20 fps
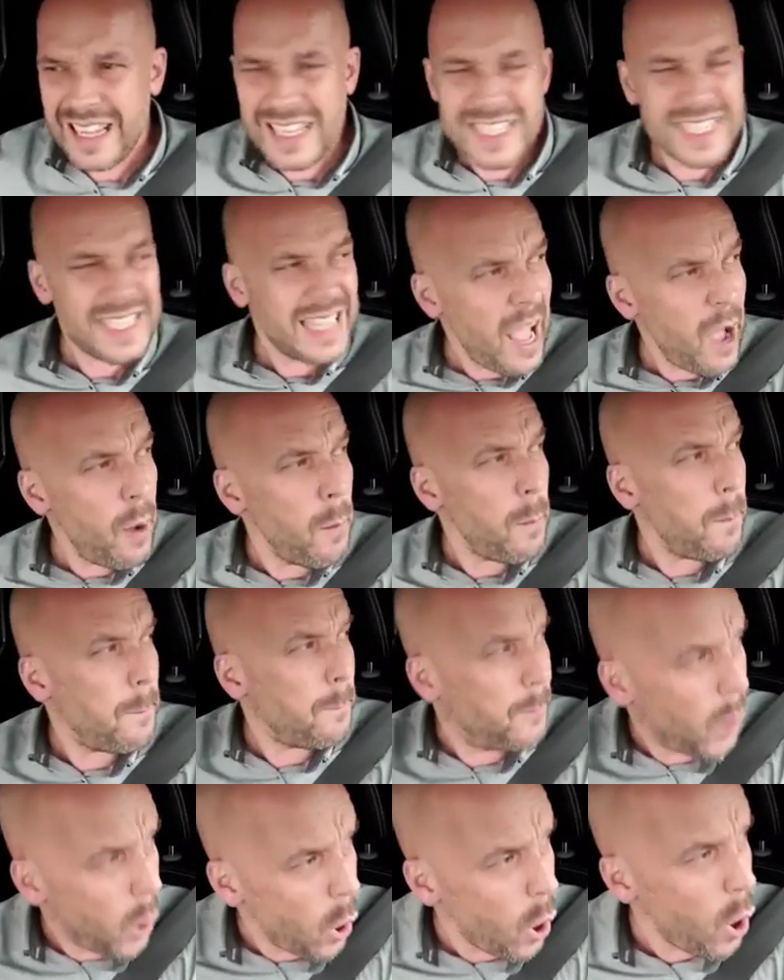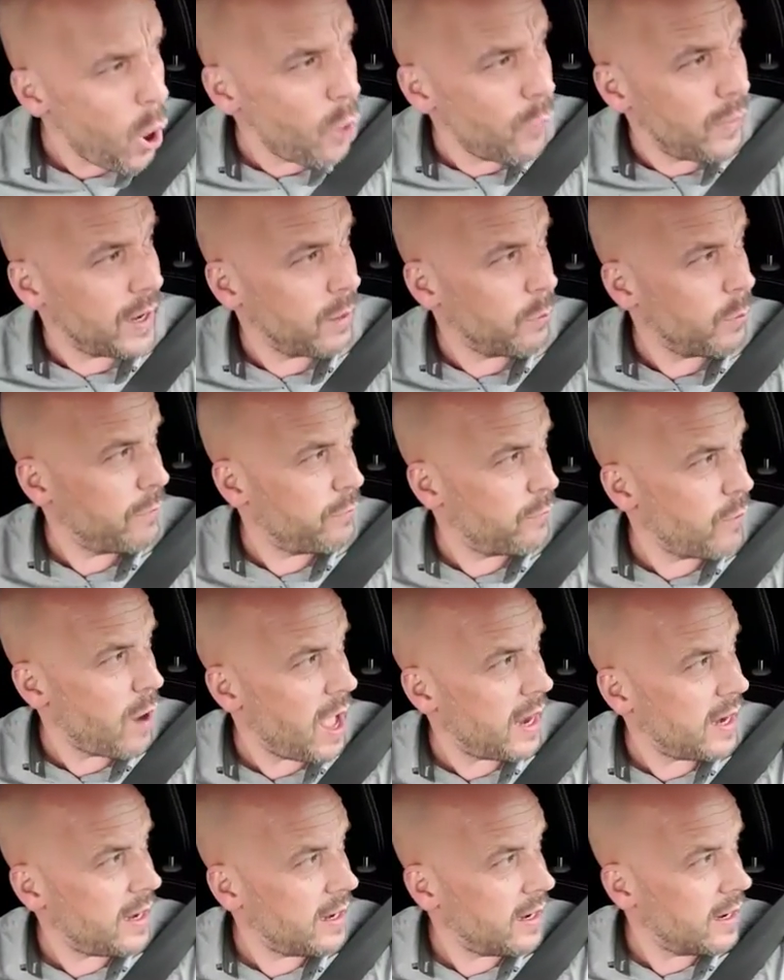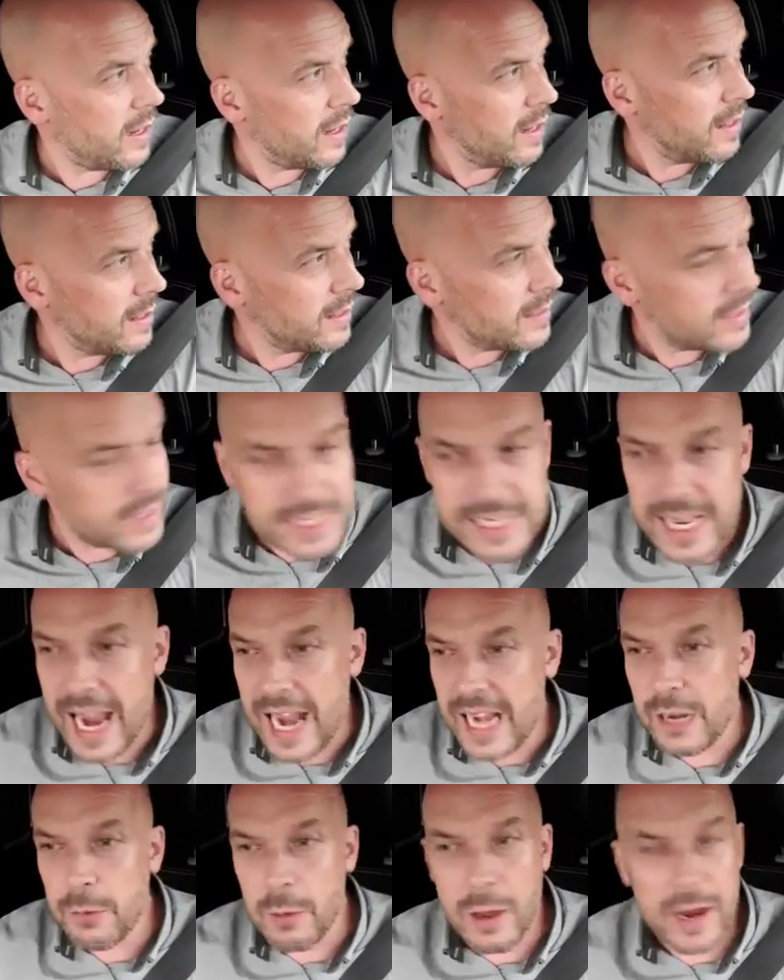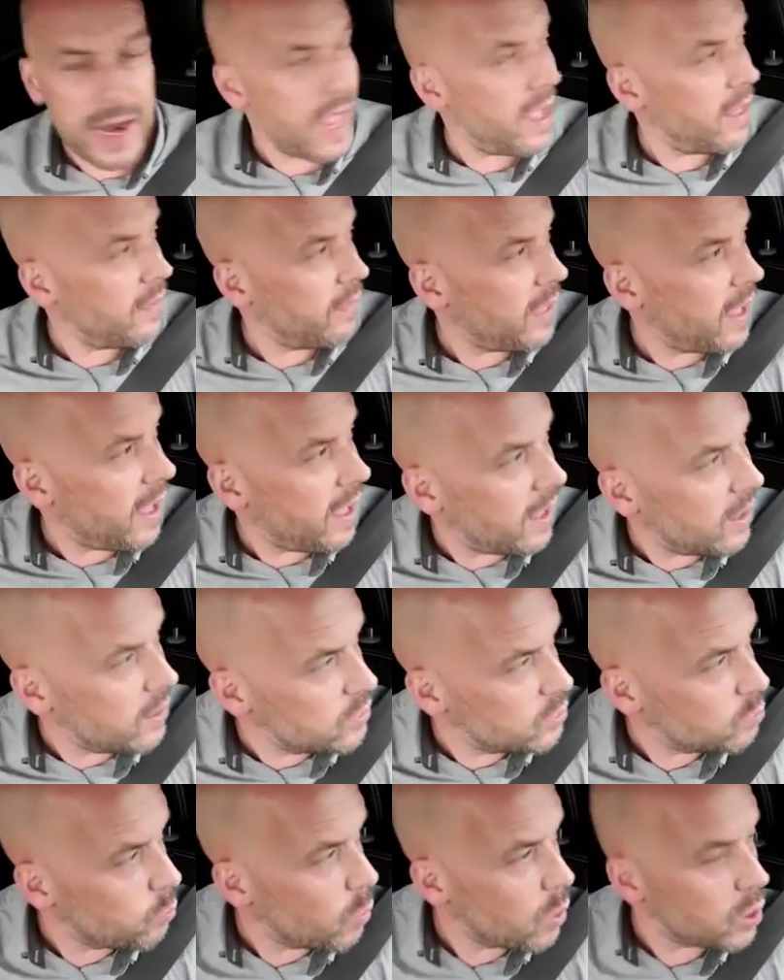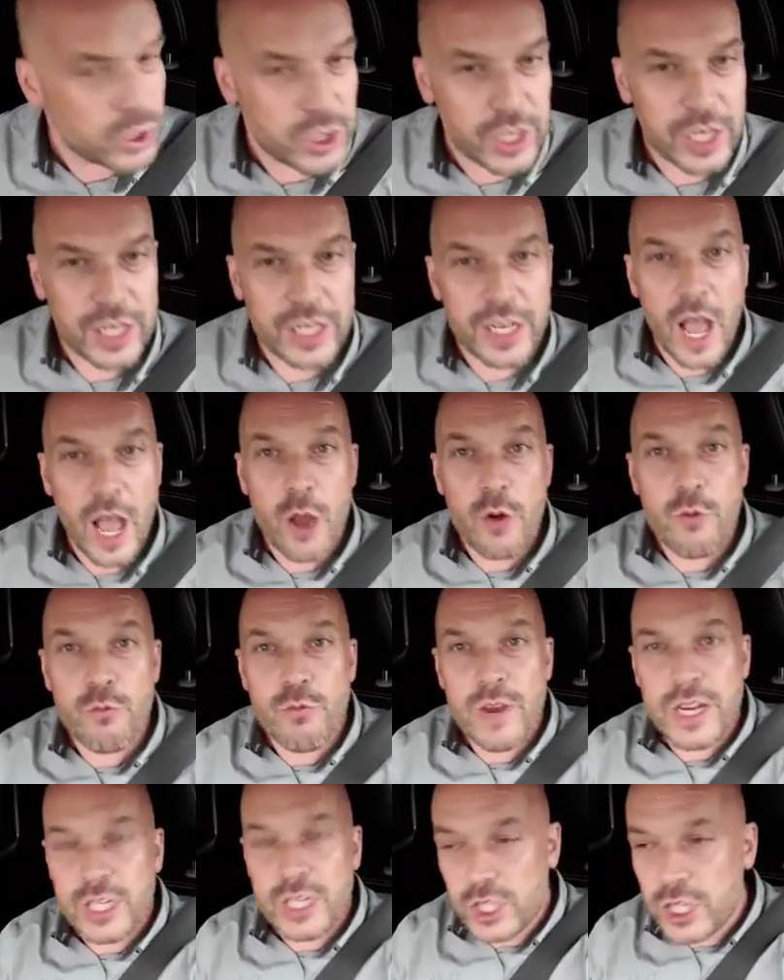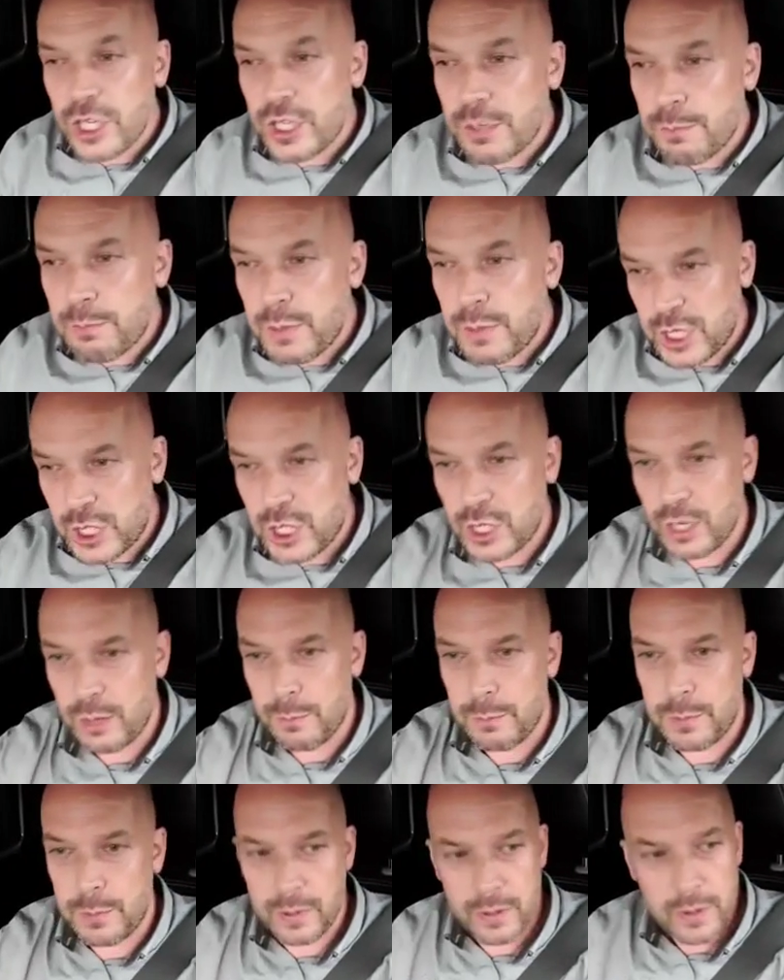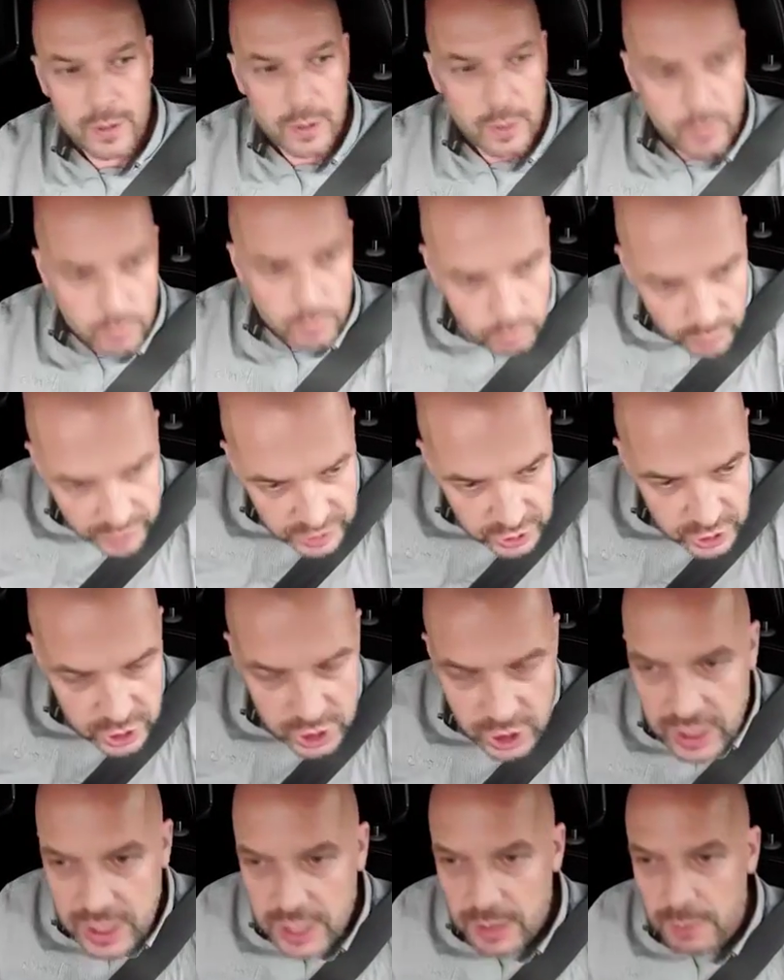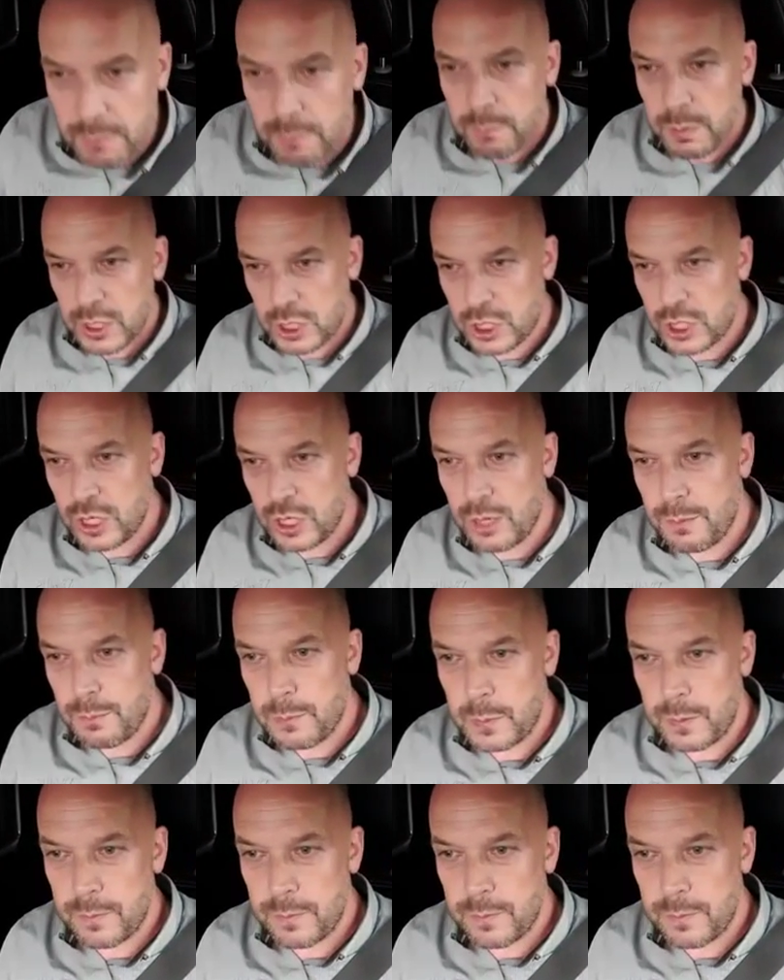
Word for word: It's now pouring with rain. Does anyone out there who's watching know Richard Bishop? Richard Bishop.